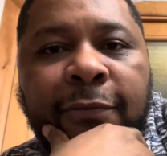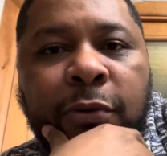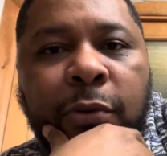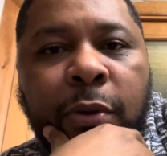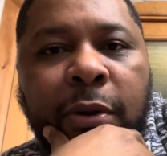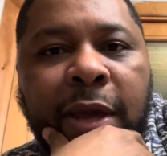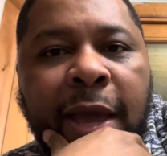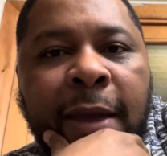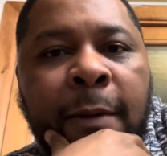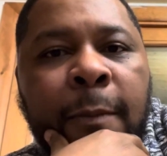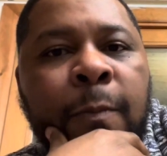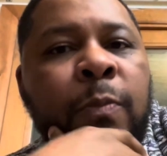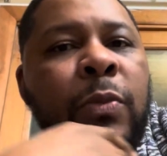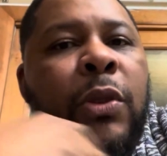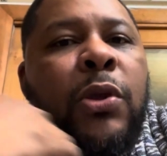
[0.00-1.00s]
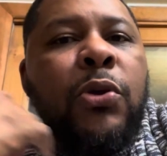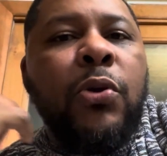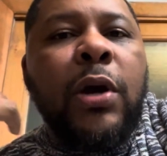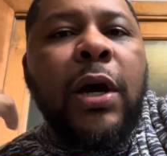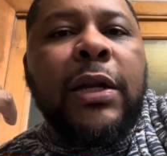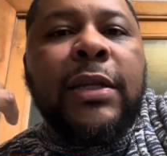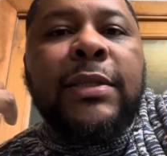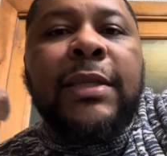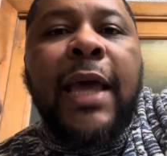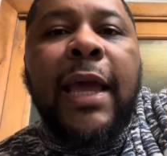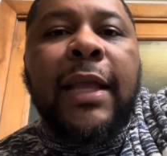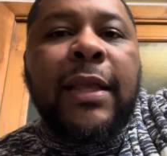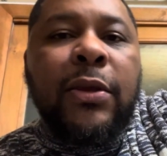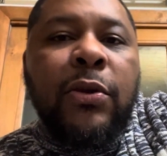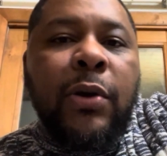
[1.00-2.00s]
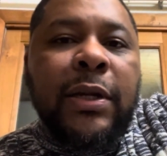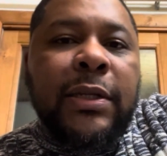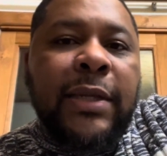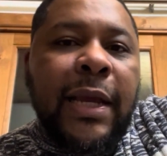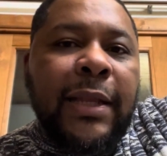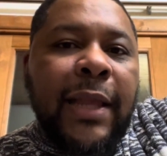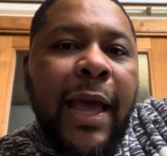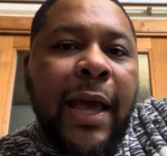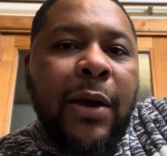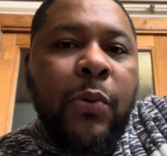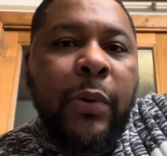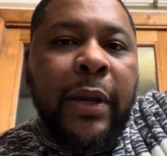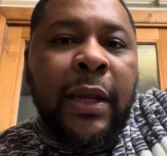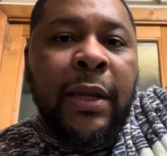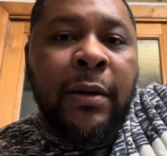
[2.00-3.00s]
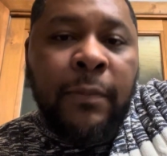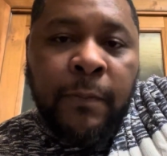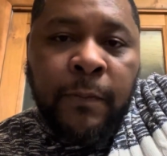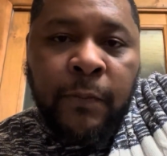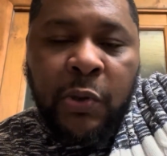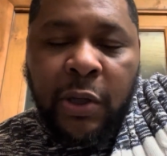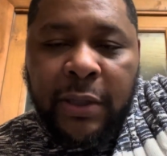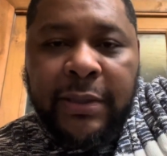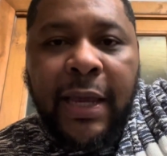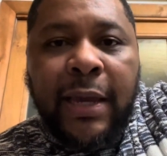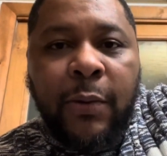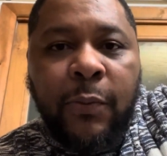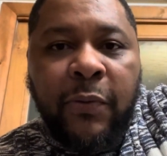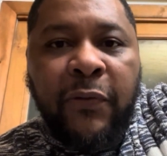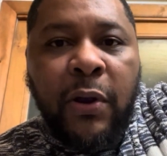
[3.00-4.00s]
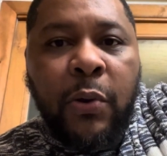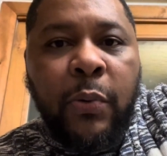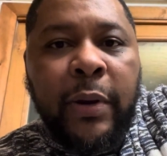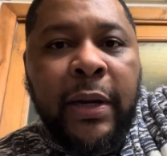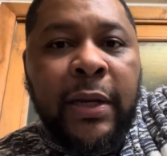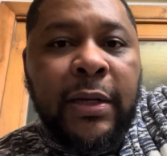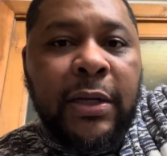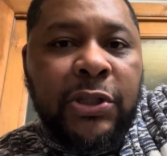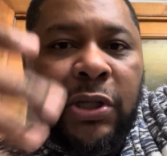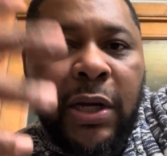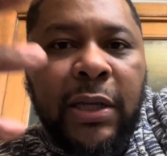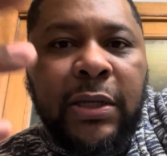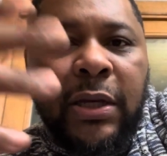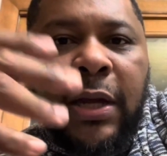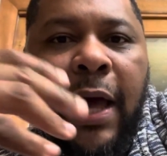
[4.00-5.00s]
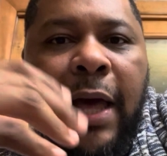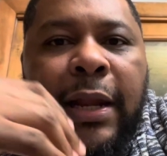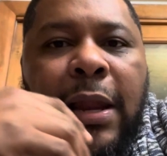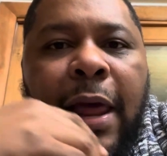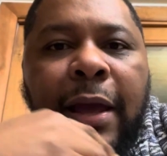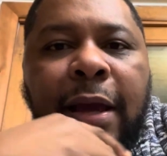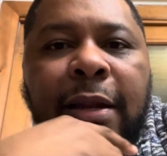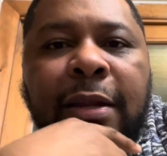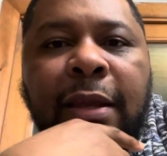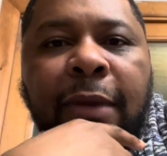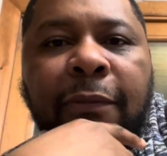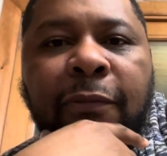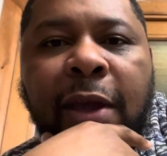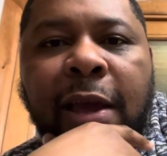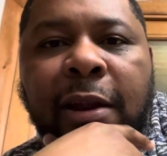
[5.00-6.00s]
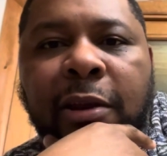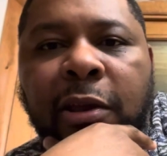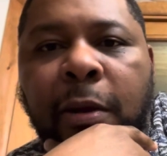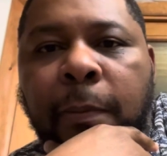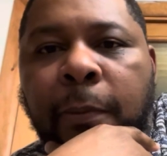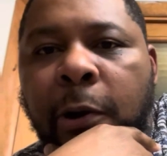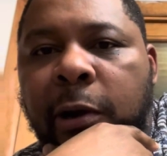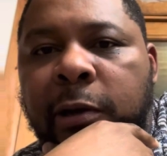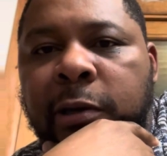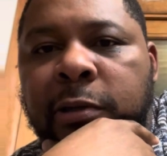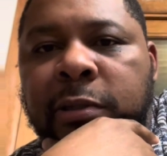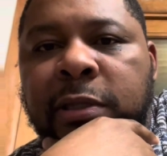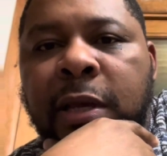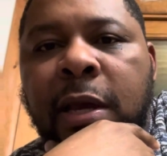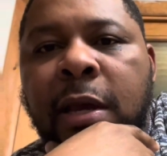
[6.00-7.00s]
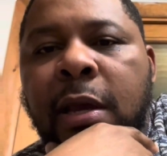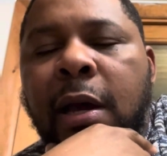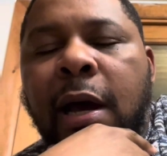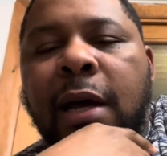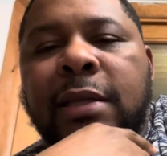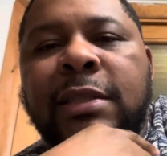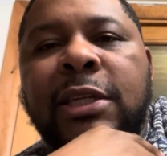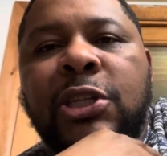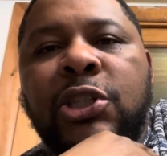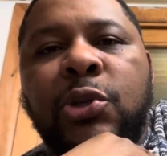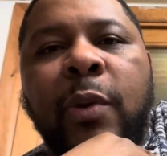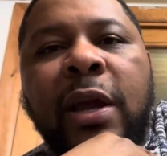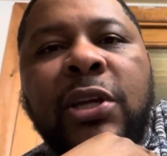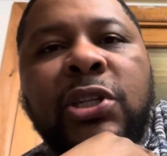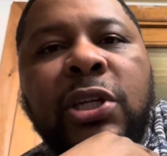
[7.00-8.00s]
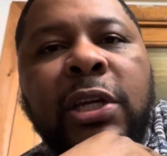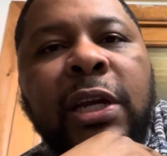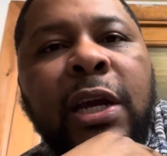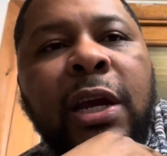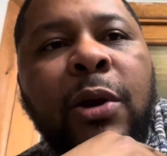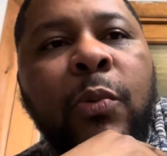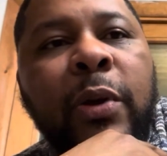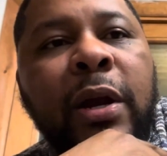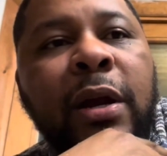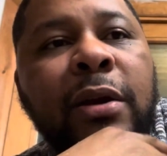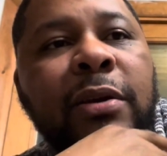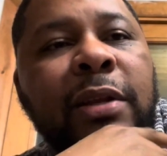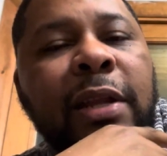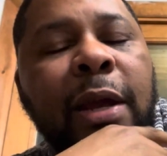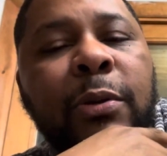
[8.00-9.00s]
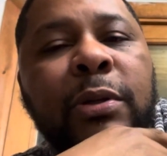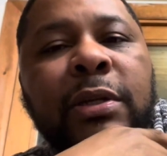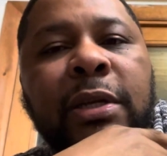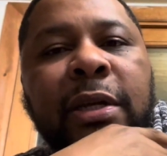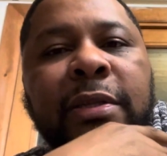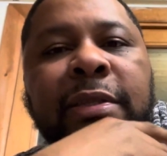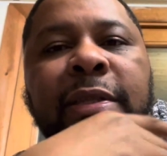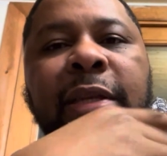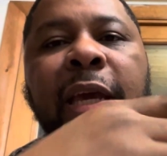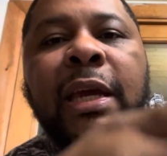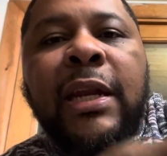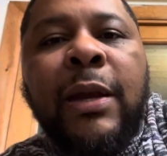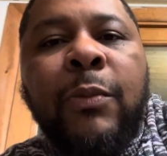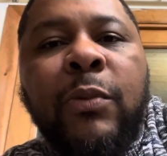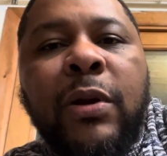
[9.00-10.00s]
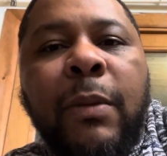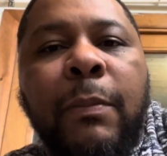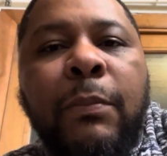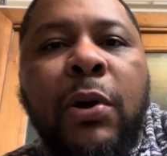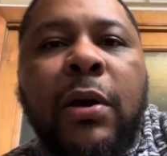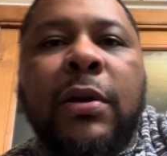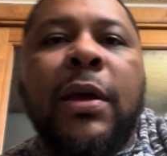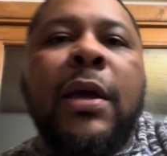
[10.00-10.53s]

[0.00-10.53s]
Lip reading: you, okay? You're gonna take that queen. You're gonna take it with your queen because you're kind of like alleviating your partner's situation here, where they're sticking him with a book